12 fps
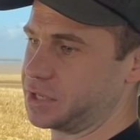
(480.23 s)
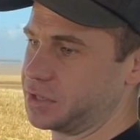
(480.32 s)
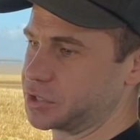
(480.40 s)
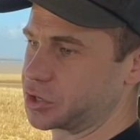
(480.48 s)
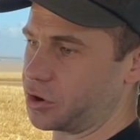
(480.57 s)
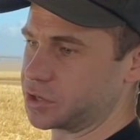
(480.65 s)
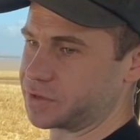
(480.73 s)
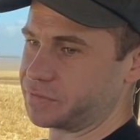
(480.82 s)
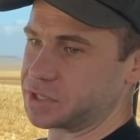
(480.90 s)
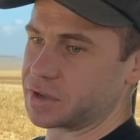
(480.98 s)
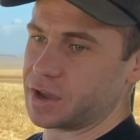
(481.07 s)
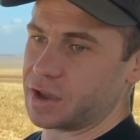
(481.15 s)
these cars have
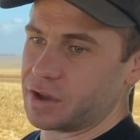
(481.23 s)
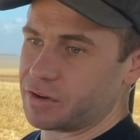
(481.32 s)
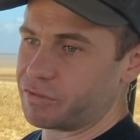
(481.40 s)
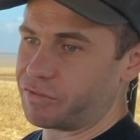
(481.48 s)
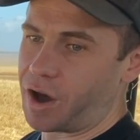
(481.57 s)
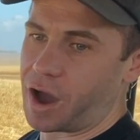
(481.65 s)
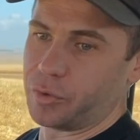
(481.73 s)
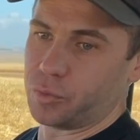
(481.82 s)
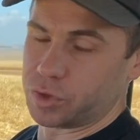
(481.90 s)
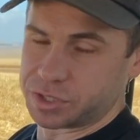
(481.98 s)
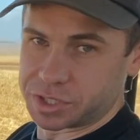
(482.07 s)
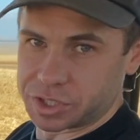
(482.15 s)
these fine
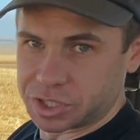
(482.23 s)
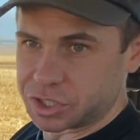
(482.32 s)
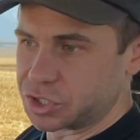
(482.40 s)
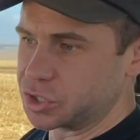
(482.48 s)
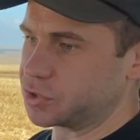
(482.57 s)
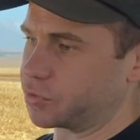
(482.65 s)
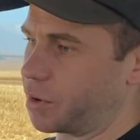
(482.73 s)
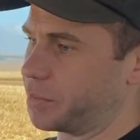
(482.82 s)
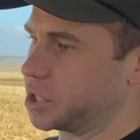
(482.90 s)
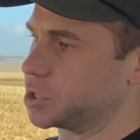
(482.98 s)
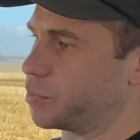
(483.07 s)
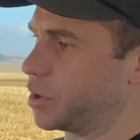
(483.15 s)
woods that you can choose from, and
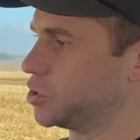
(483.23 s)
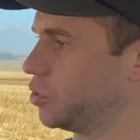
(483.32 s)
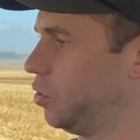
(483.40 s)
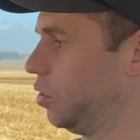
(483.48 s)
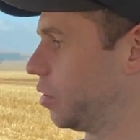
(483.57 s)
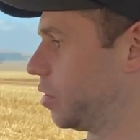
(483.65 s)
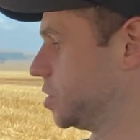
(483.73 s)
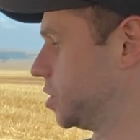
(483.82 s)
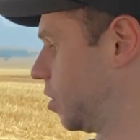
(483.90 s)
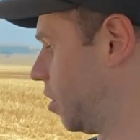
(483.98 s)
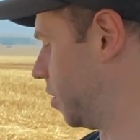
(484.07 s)
it spreads all across the car.